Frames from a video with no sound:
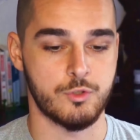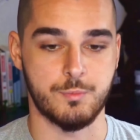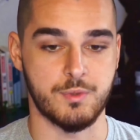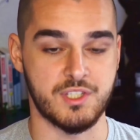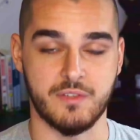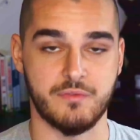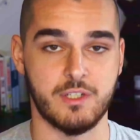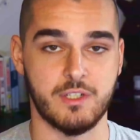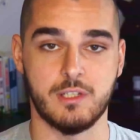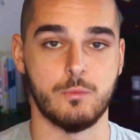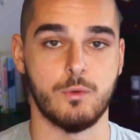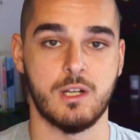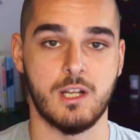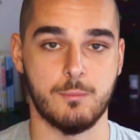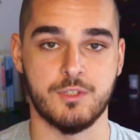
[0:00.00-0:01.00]
Specifically,
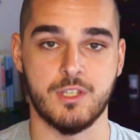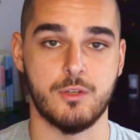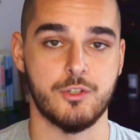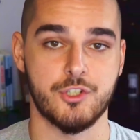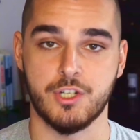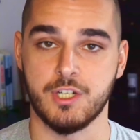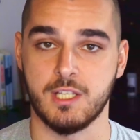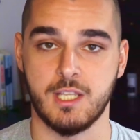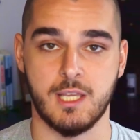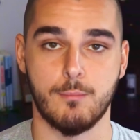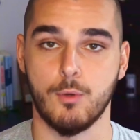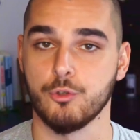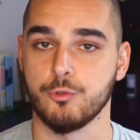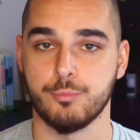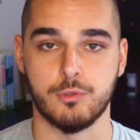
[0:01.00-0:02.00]
what comes out is you're going to get
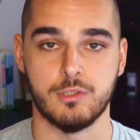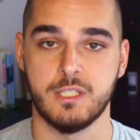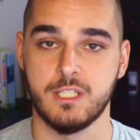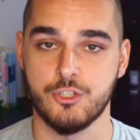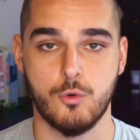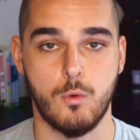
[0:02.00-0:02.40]
multiple leads,